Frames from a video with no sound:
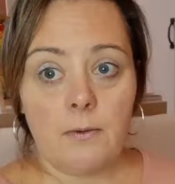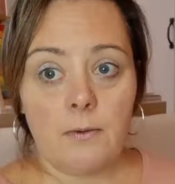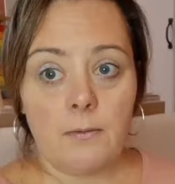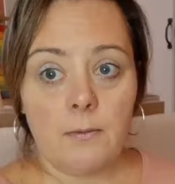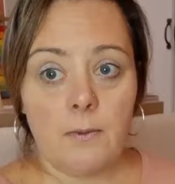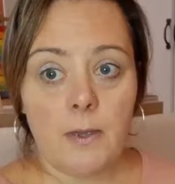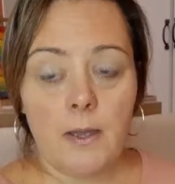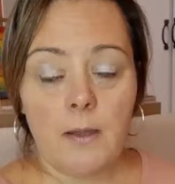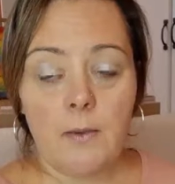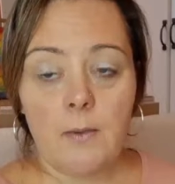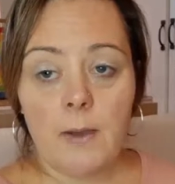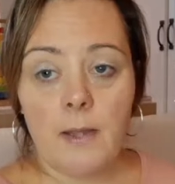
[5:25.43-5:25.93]

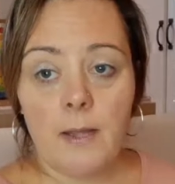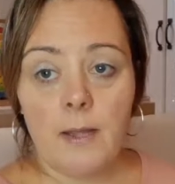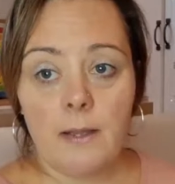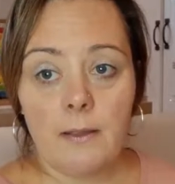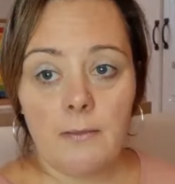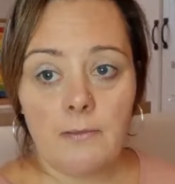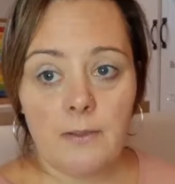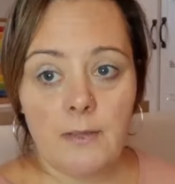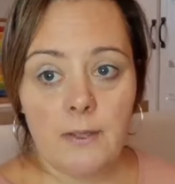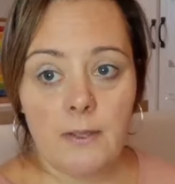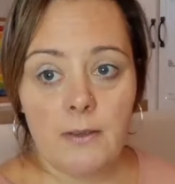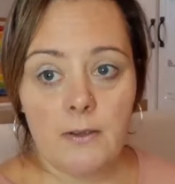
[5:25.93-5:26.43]
Wow, I
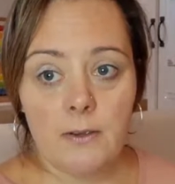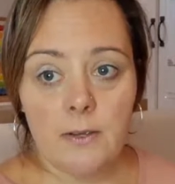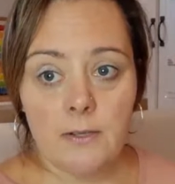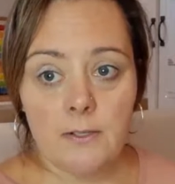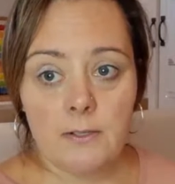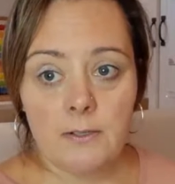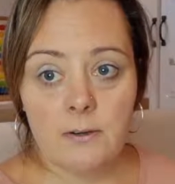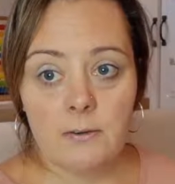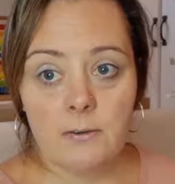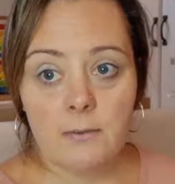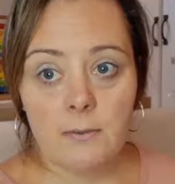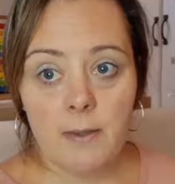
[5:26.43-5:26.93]
love that you guys
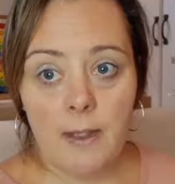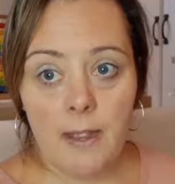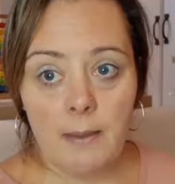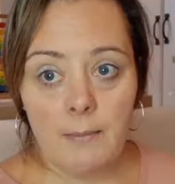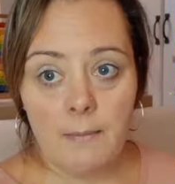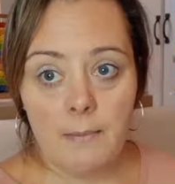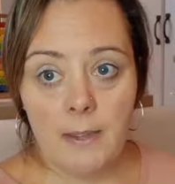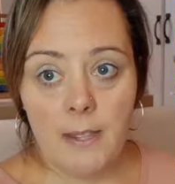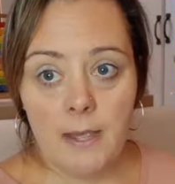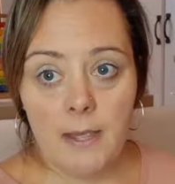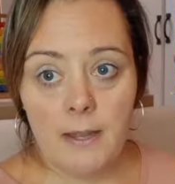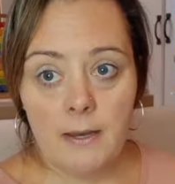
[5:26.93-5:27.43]
are right
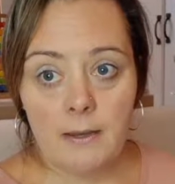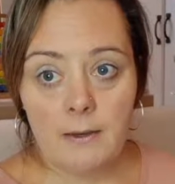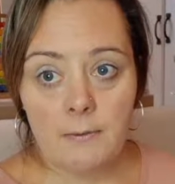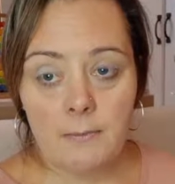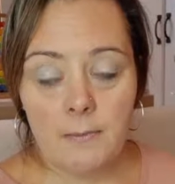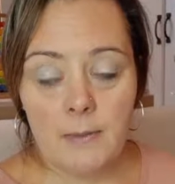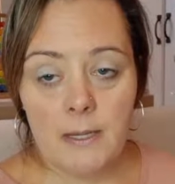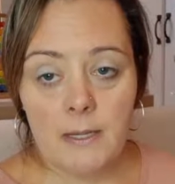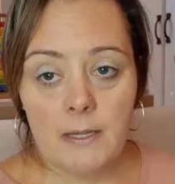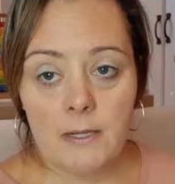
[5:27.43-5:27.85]
behind me.